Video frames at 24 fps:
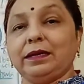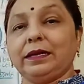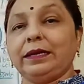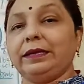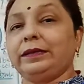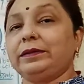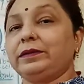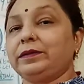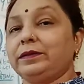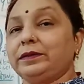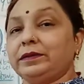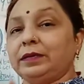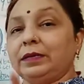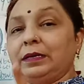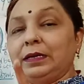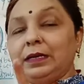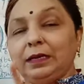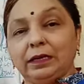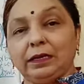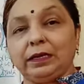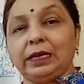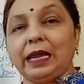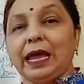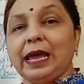It
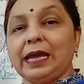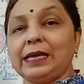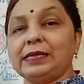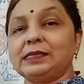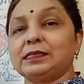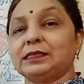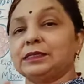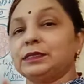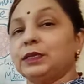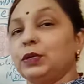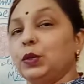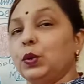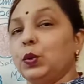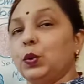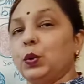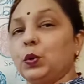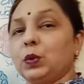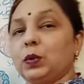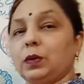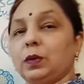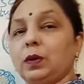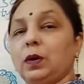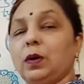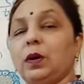lacks
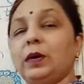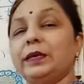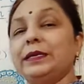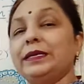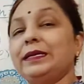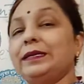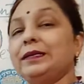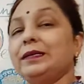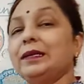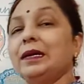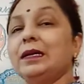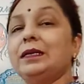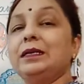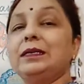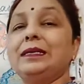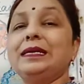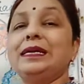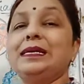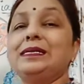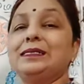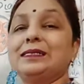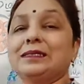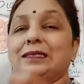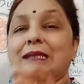yolk, or it
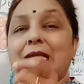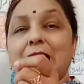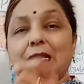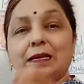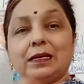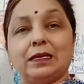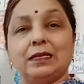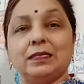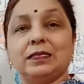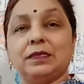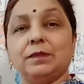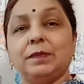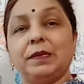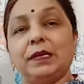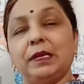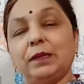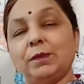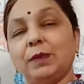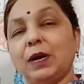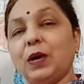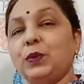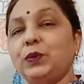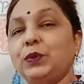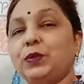contains negligible
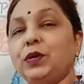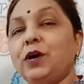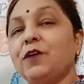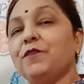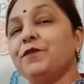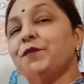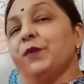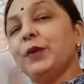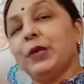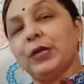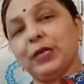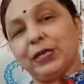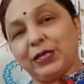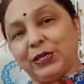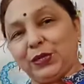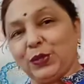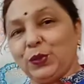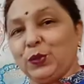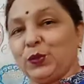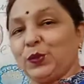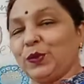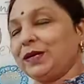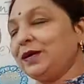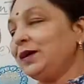amount of
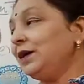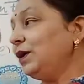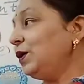yolk.